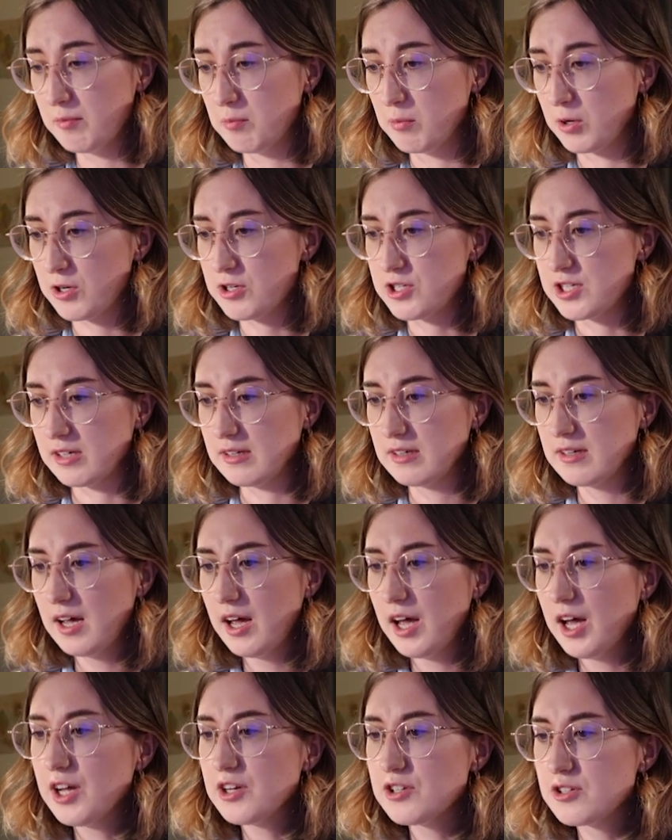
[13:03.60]
of immersion
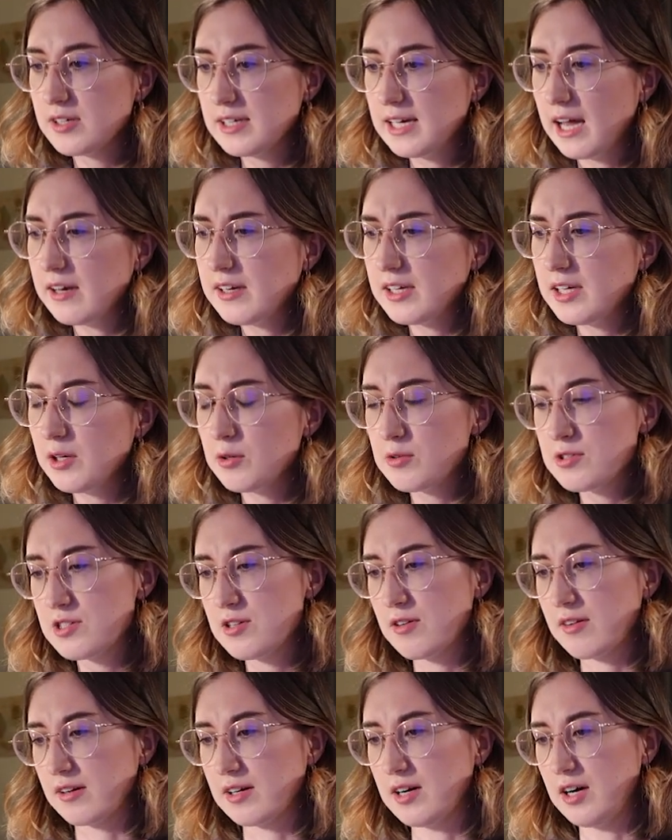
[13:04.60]
to get used
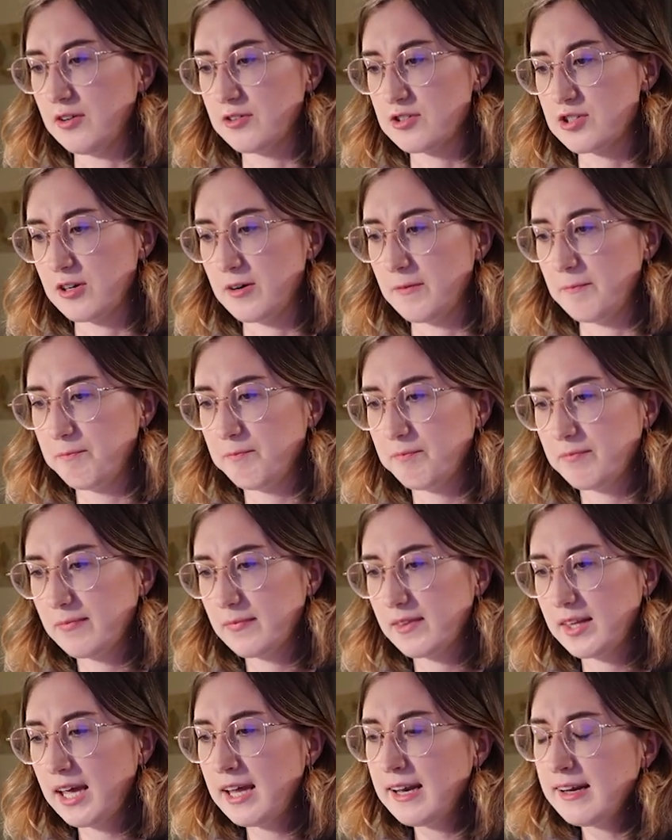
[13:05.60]
to the culture.
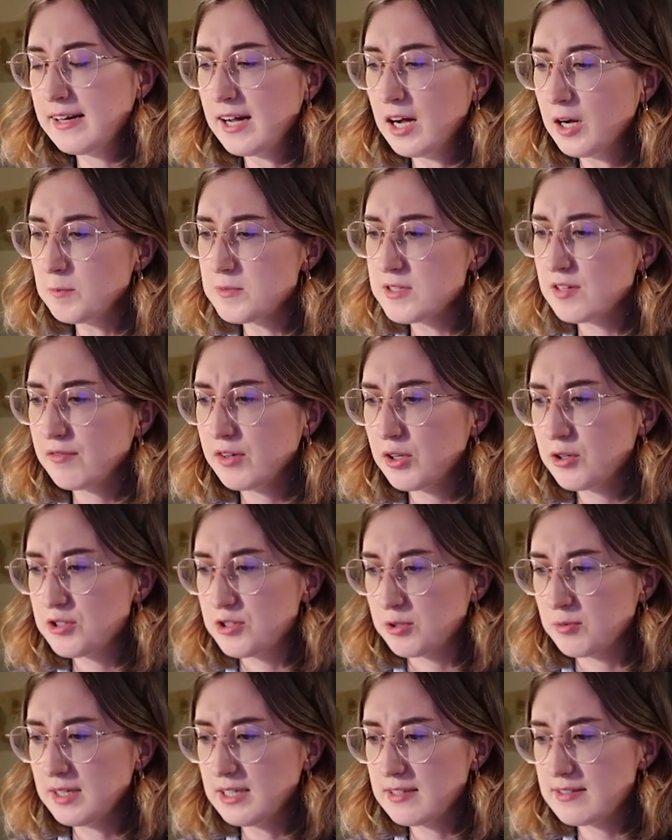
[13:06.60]
And it helps if you're
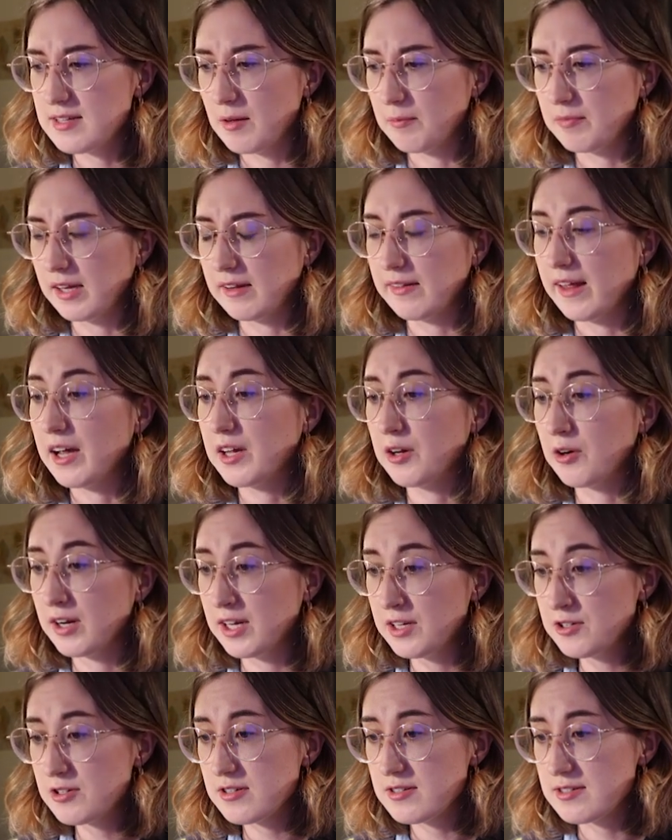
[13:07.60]
doing something that you're
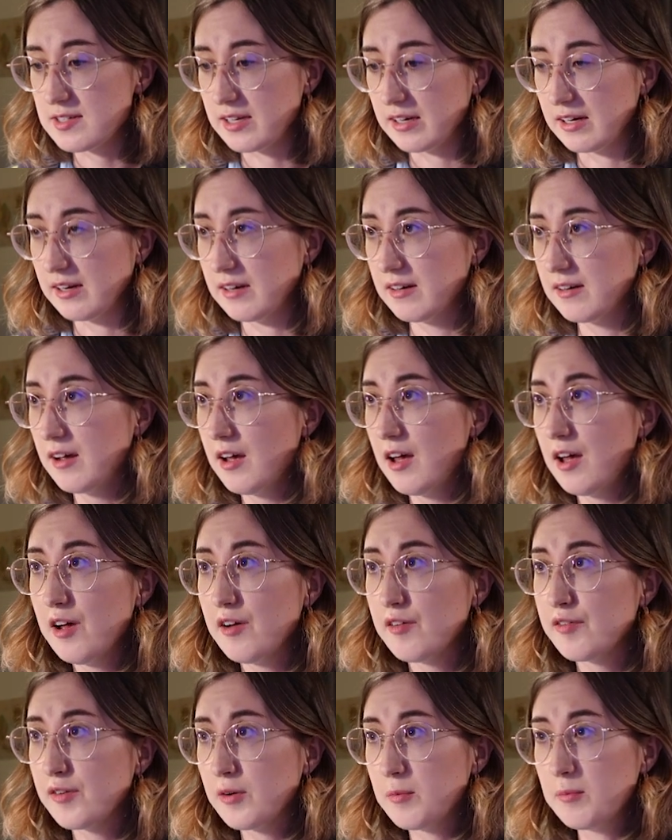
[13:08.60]
interested in.
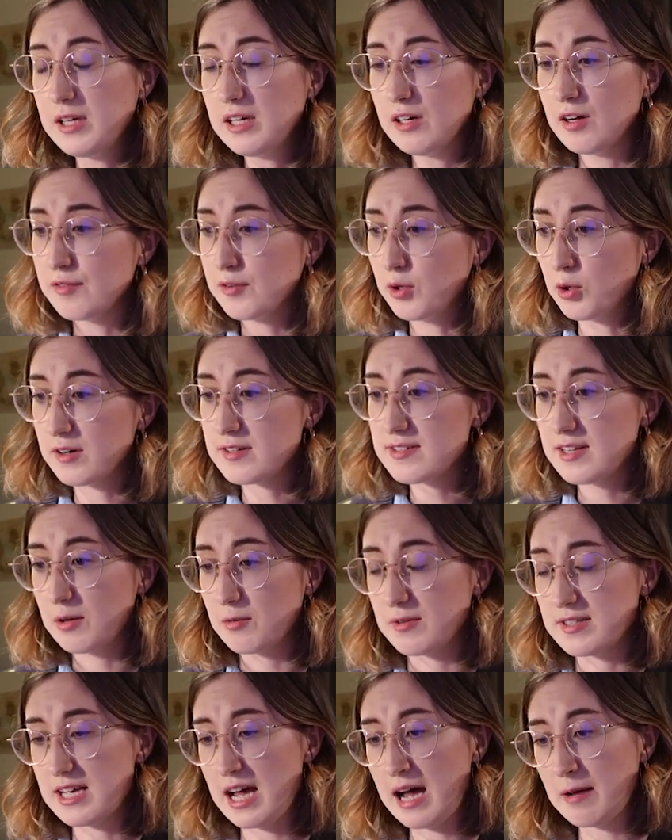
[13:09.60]
For me, of course, I
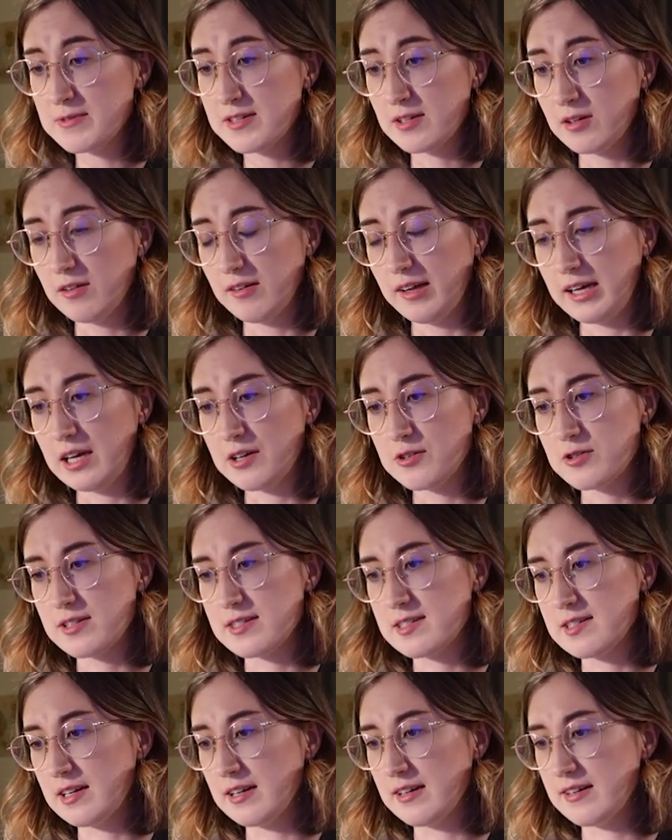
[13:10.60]
was absolutely
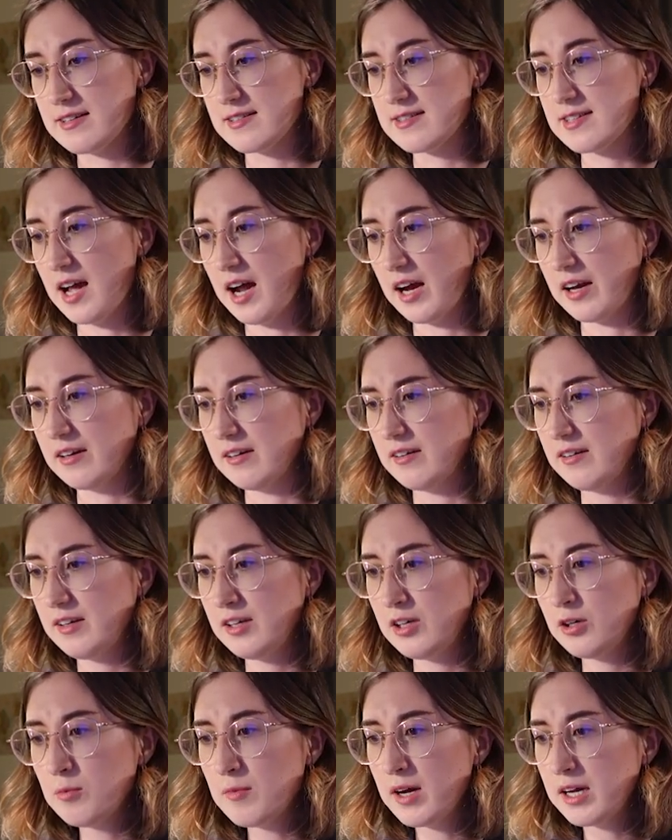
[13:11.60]
interested in design.
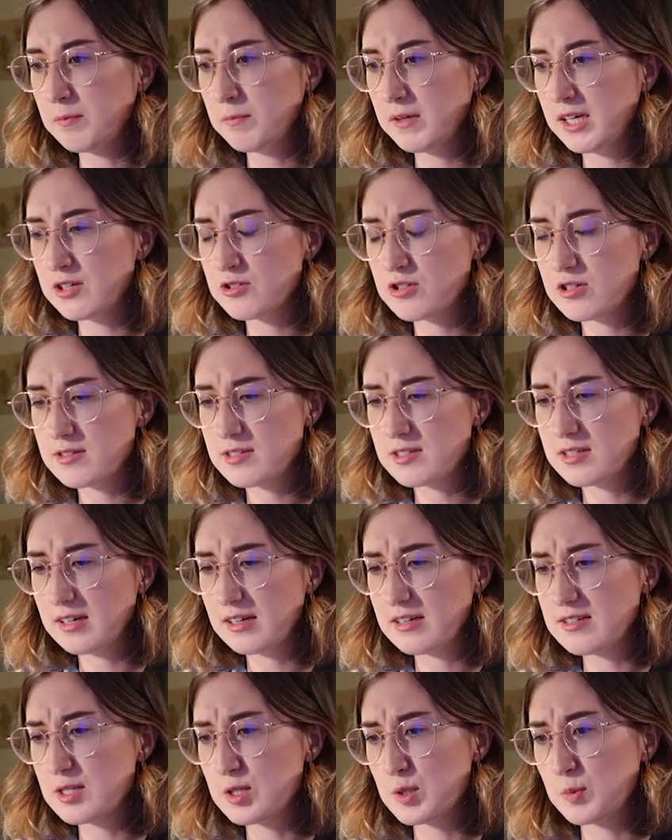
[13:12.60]
You might be interested
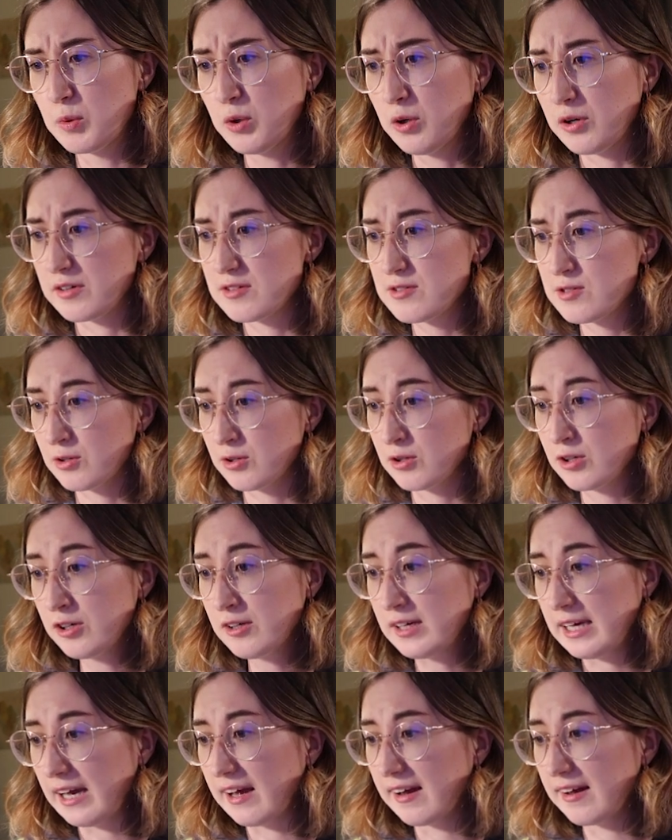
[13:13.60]
in sports or
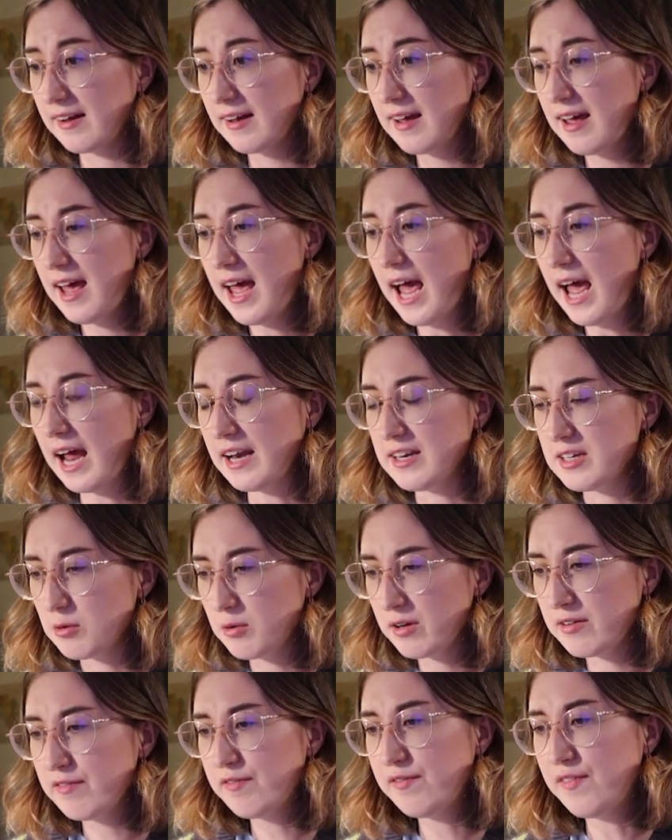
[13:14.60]
cooking, and you
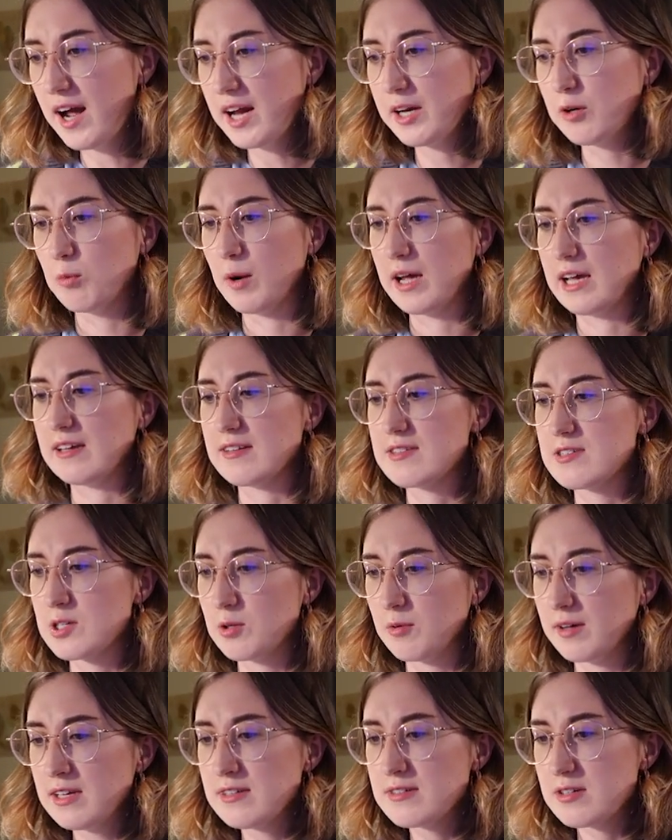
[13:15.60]
can find ways
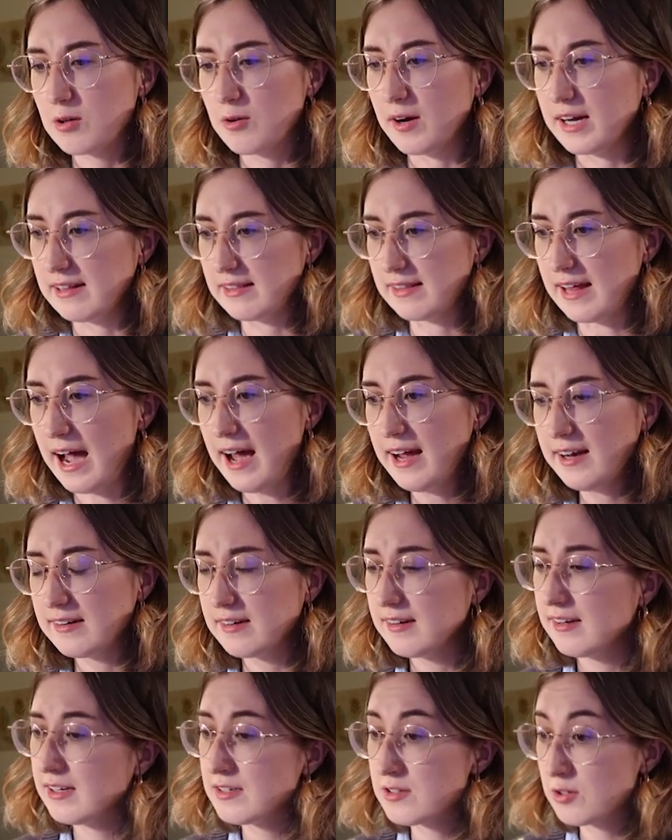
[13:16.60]
to
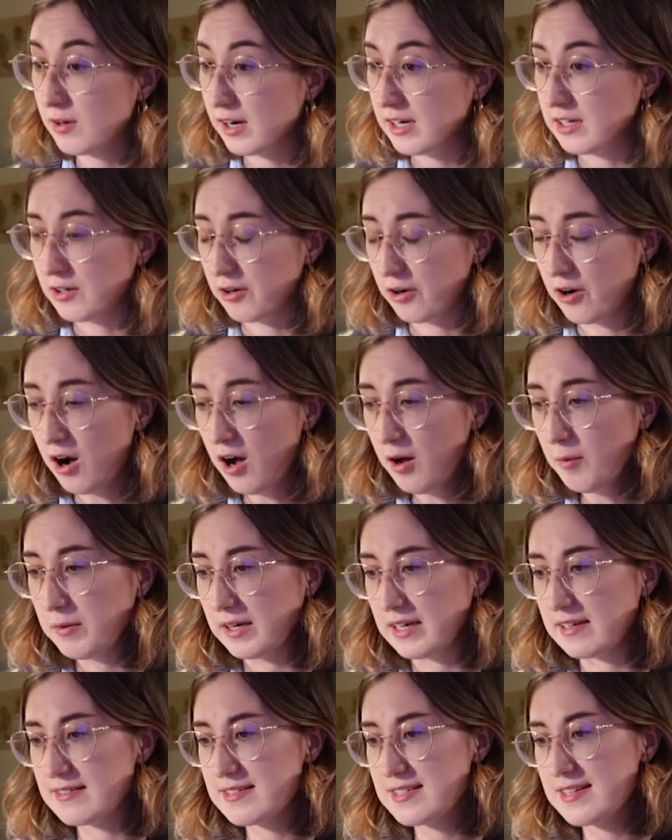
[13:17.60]
integrate your
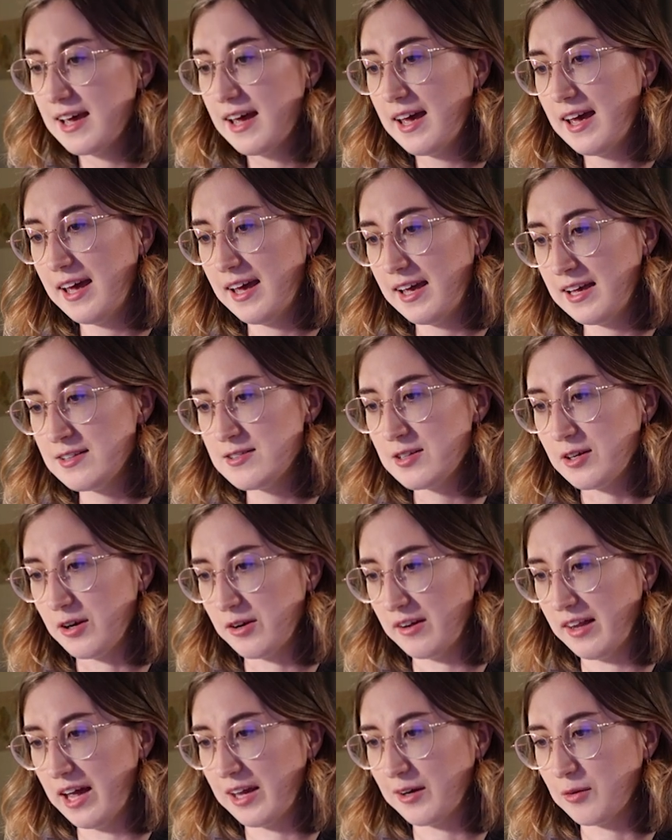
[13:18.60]
hobbies into
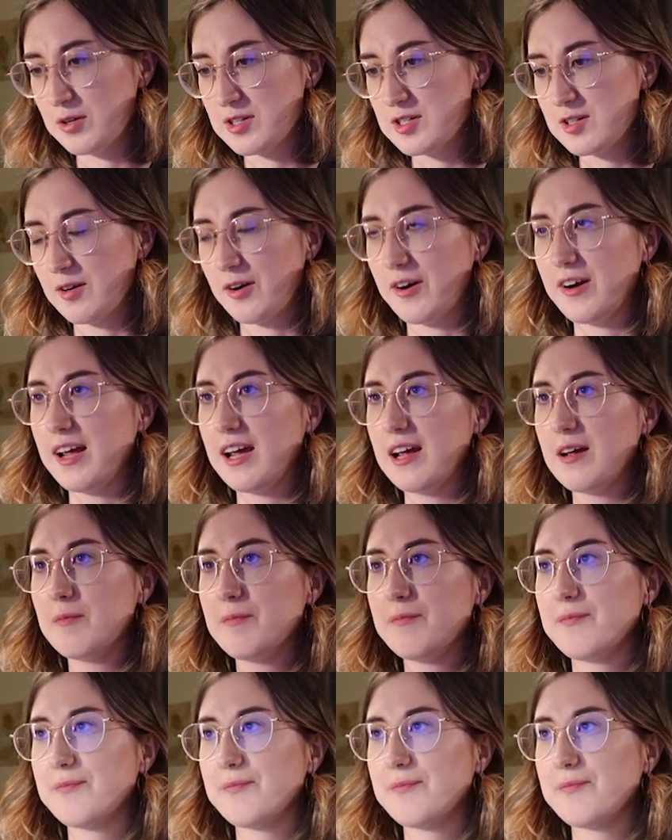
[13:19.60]
your language learning.